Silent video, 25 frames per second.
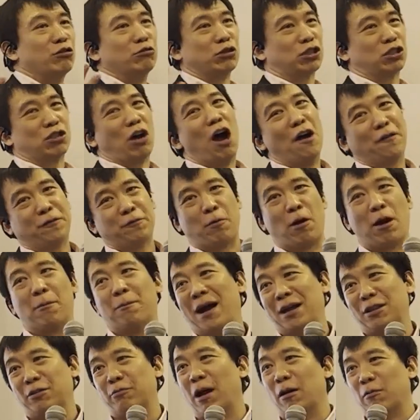software,
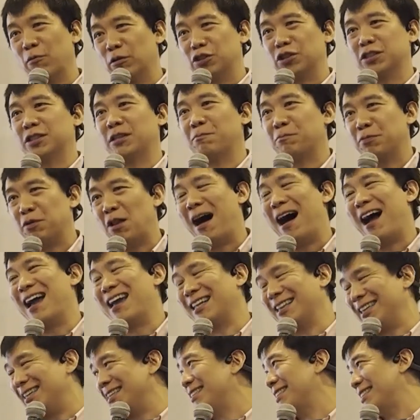by the way. We're just
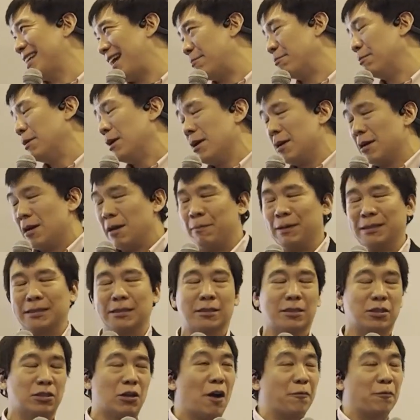applying the same piece
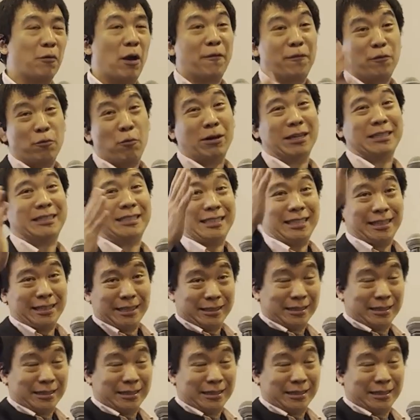of software. If you want to see this